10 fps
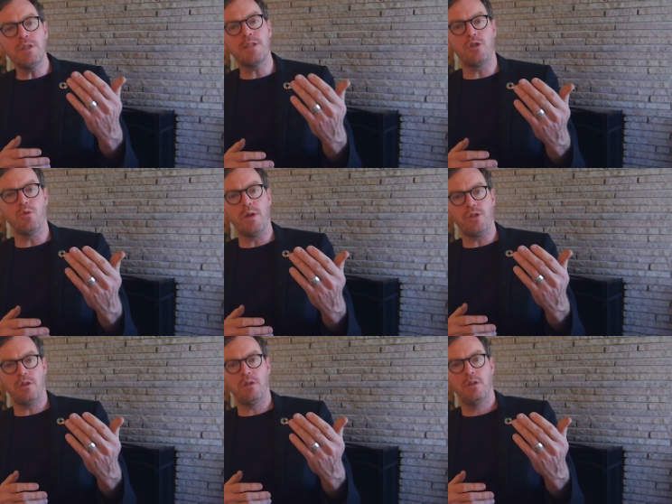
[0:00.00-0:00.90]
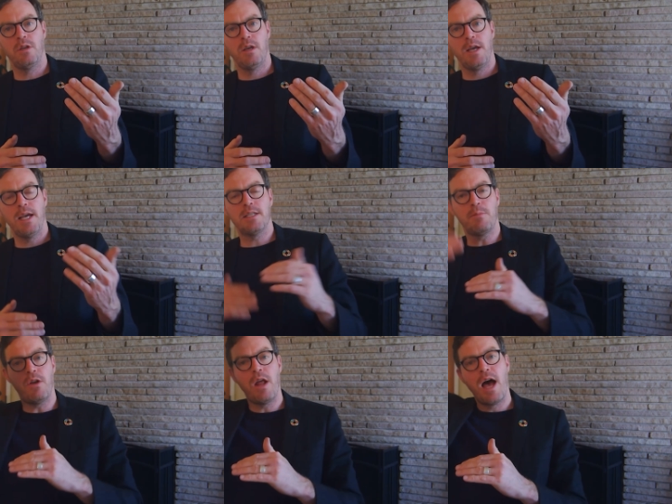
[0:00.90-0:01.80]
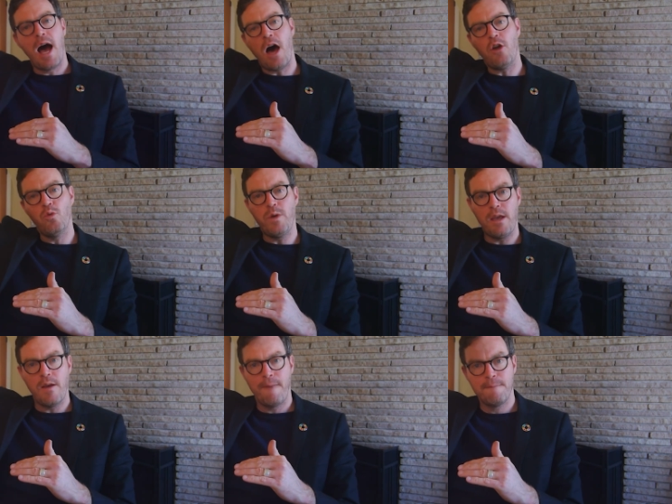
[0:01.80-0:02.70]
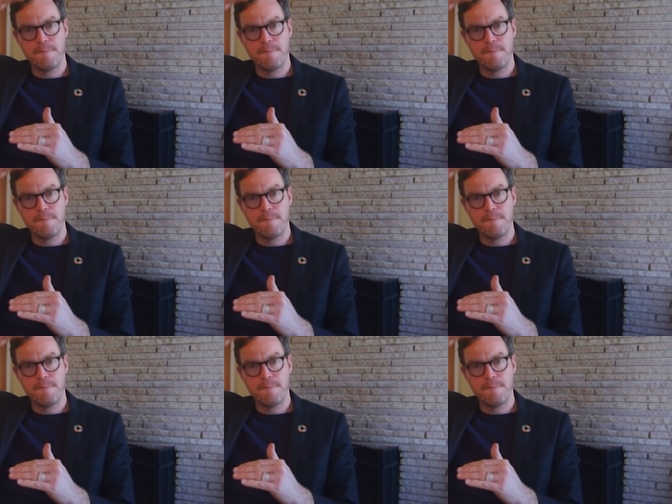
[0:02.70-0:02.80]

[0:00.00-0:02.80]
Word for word: situation is about how do we